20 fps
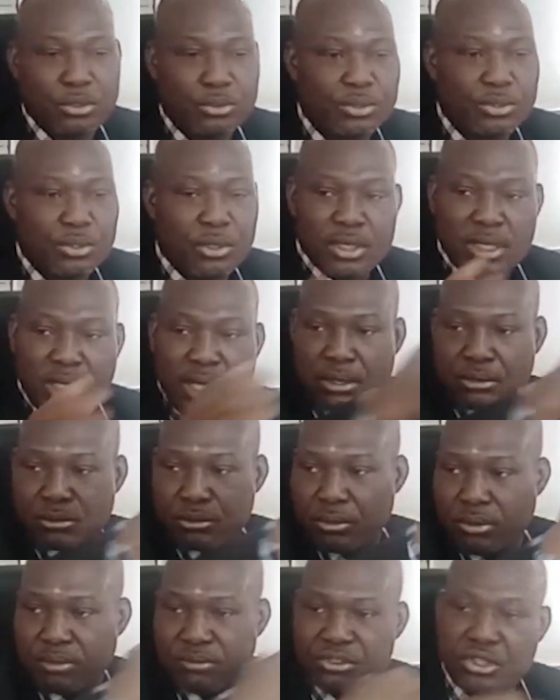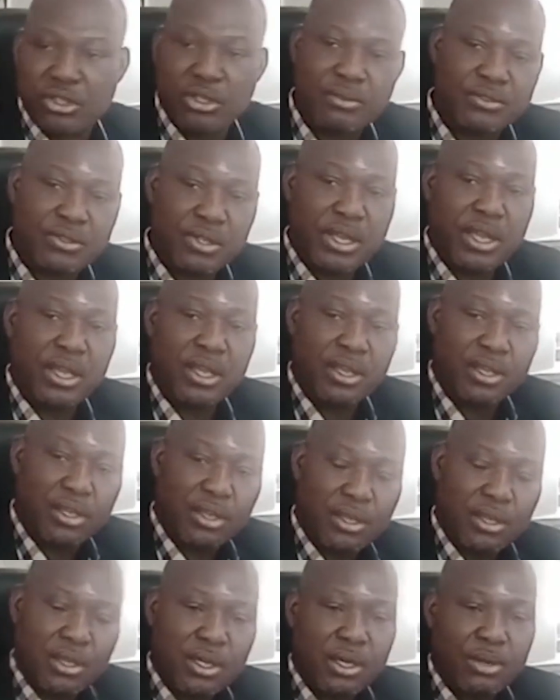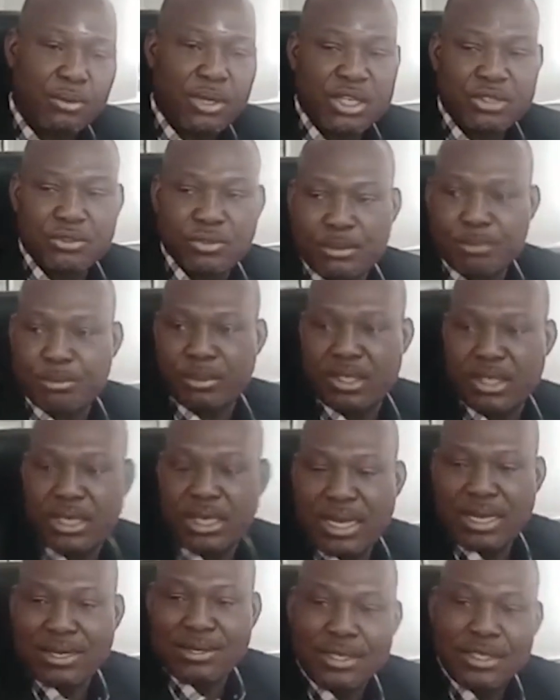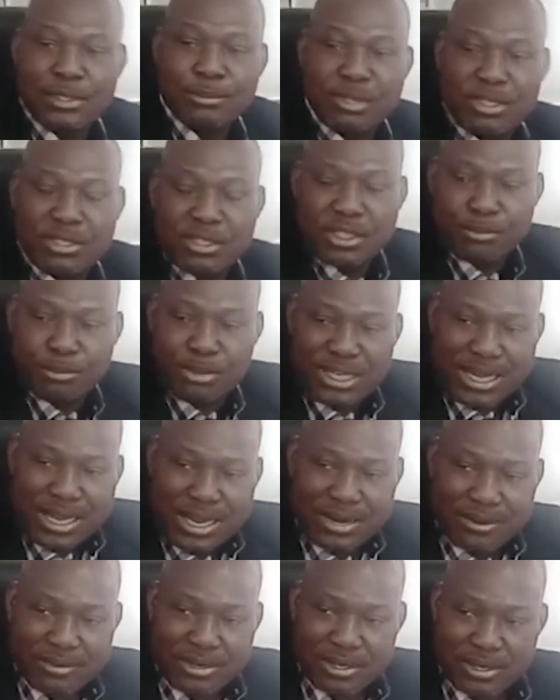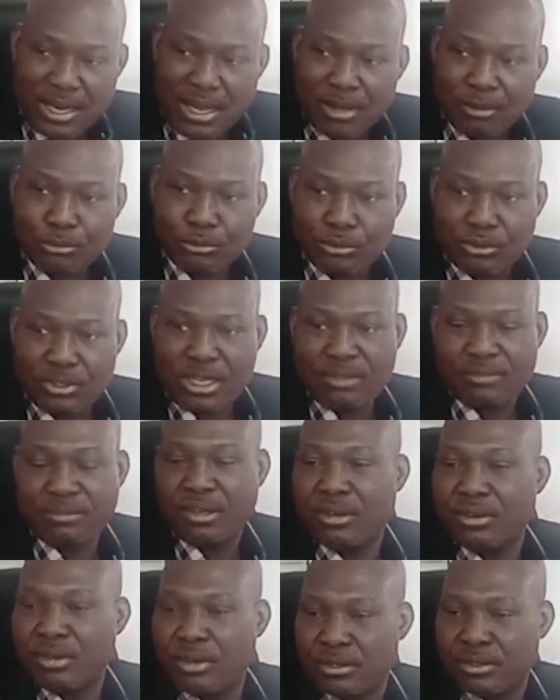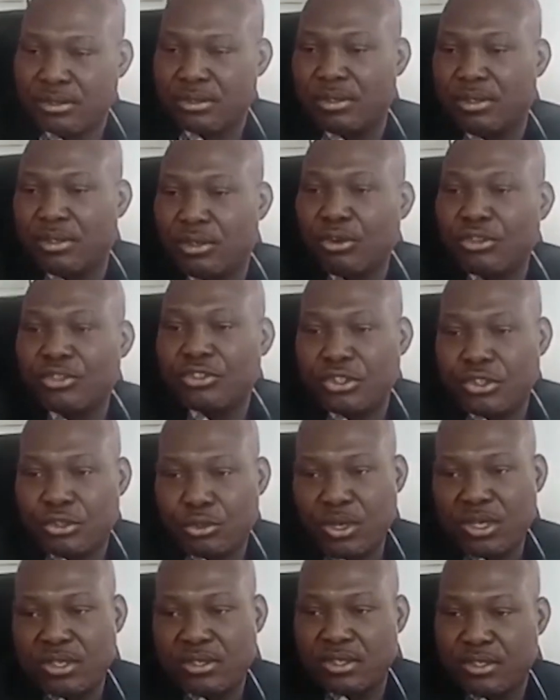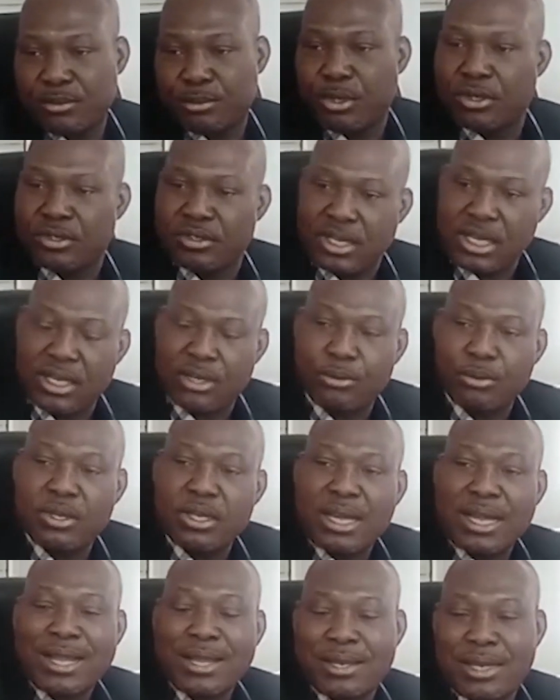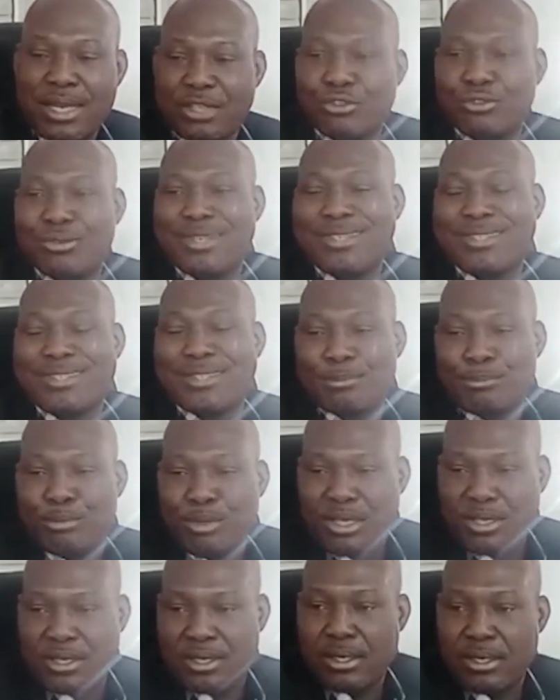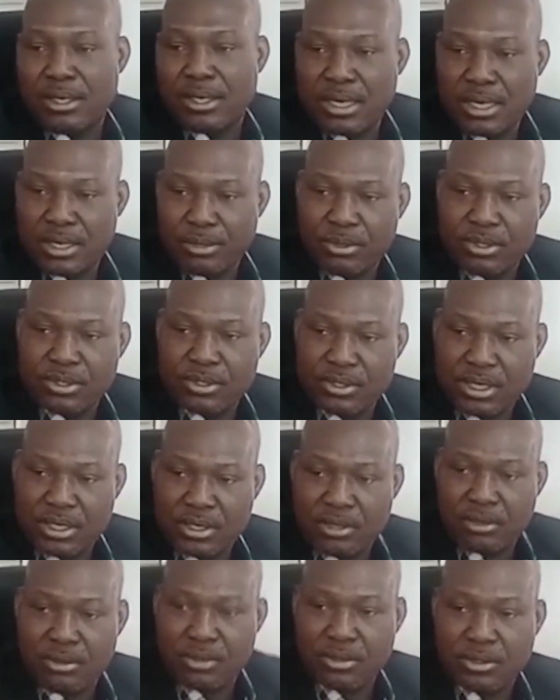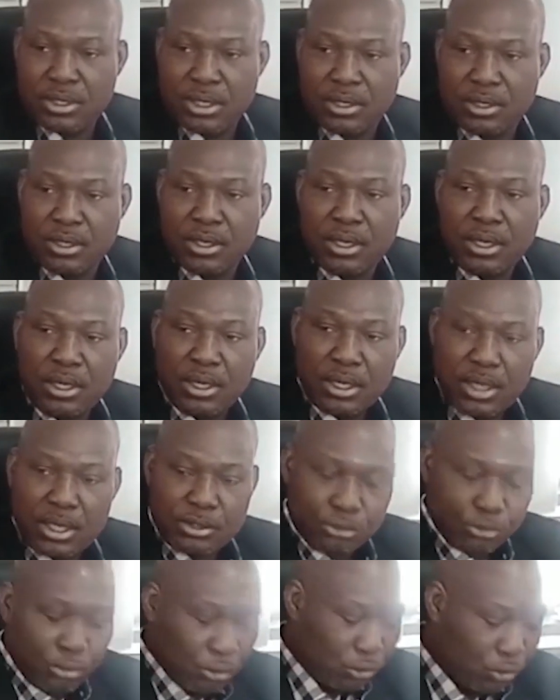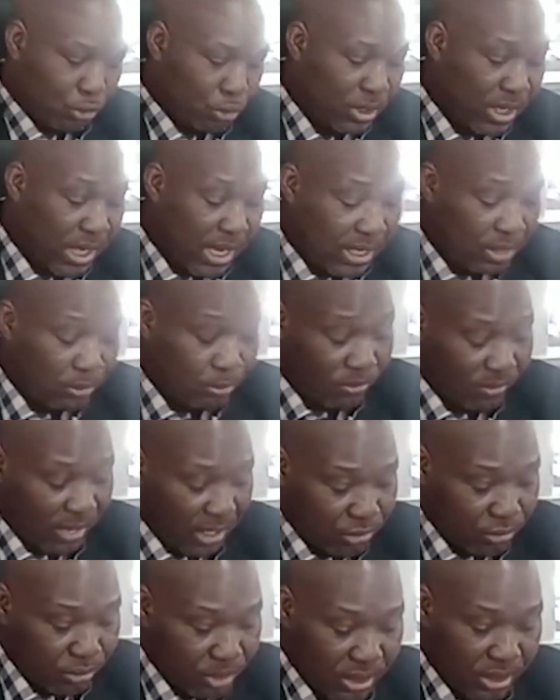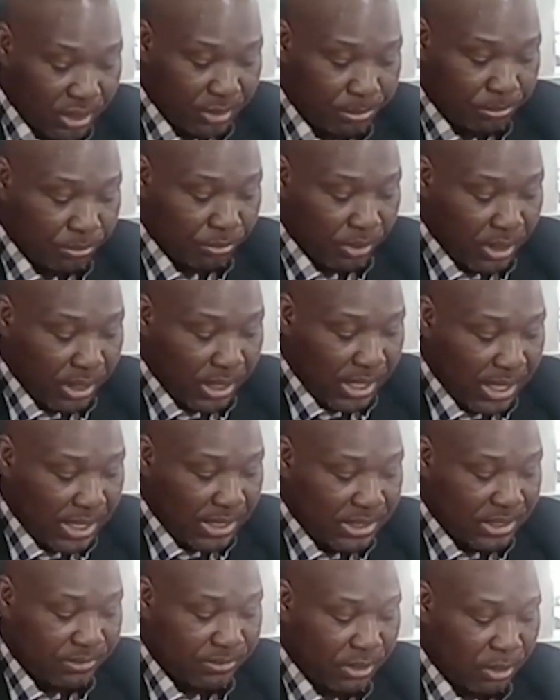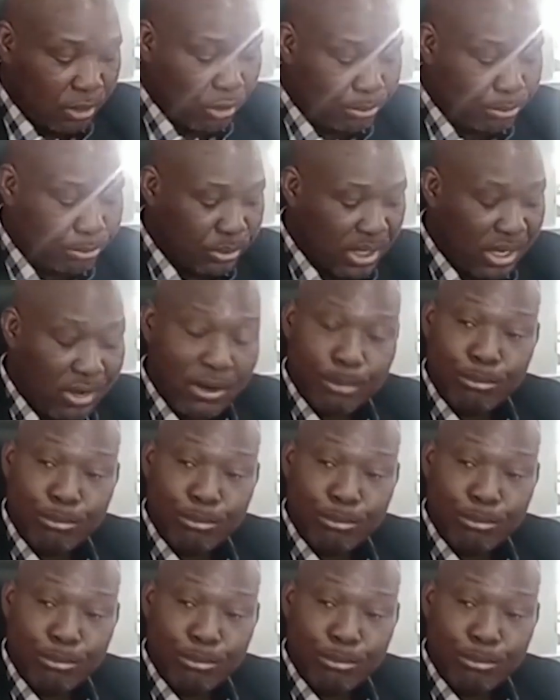Represented by Musa Jimoh, the Director, Payment Systems Management Department, Emefiele said part of the sensitization is to allay fears that the new notes are of poor quality and could easily be defaced or